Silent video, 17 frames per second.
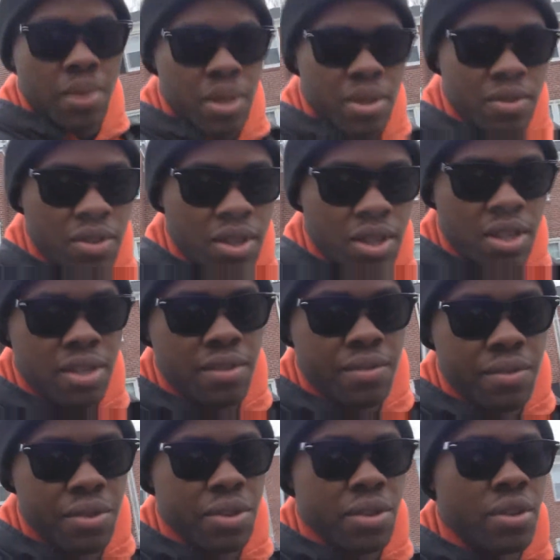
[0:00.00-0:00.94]
Makes it really
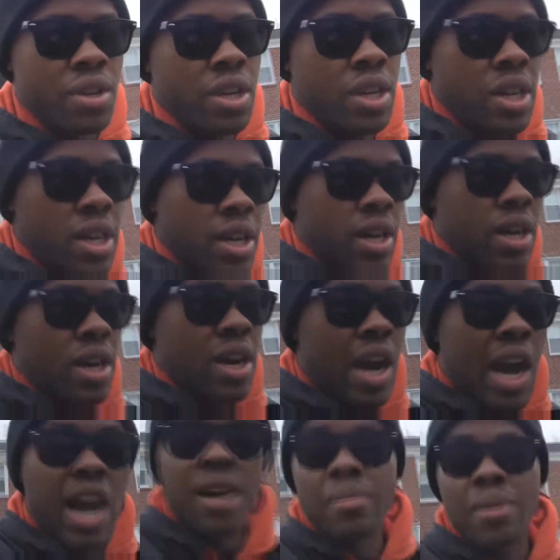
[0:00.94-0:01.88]
easy for you.
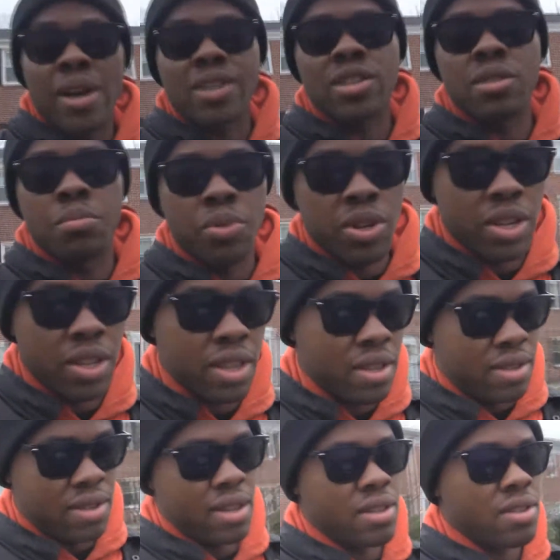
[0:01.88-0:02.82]
I'm actually
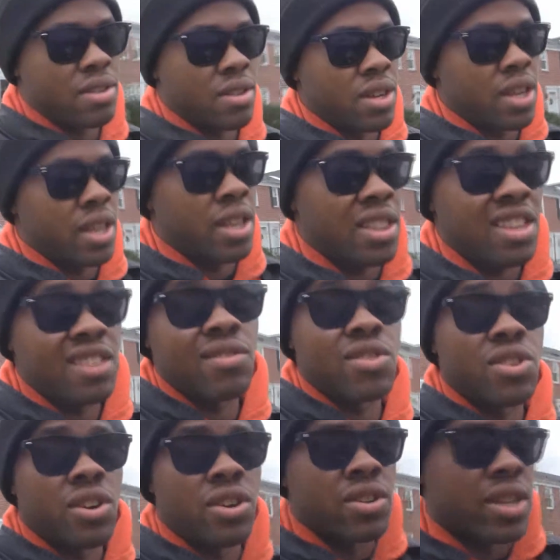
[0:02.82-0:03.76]
putting this sensor in
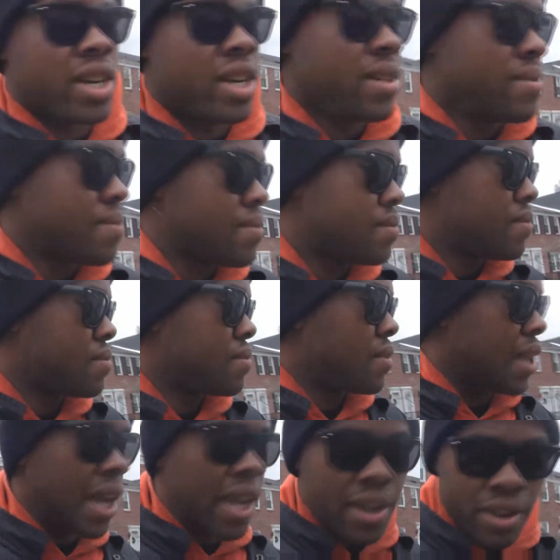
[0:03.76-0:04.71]
the return line.
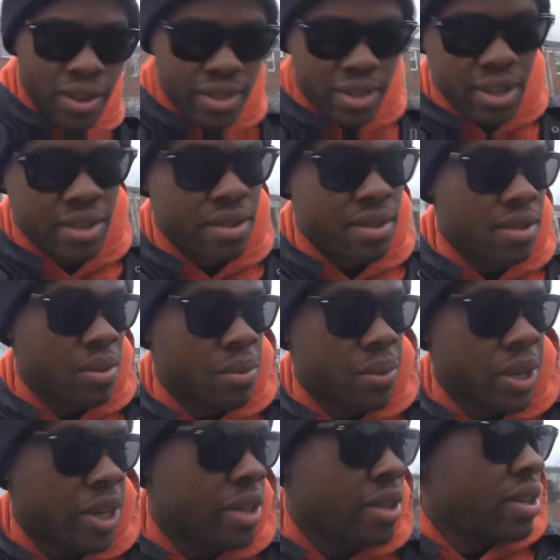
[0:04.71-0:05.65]
I know it sounds a
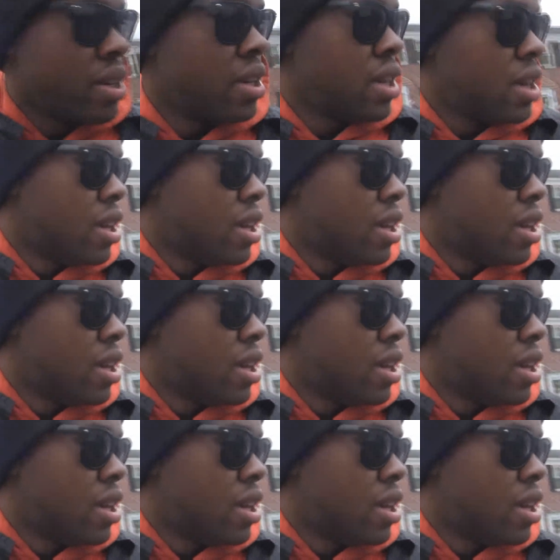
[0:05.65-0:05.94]
little weird,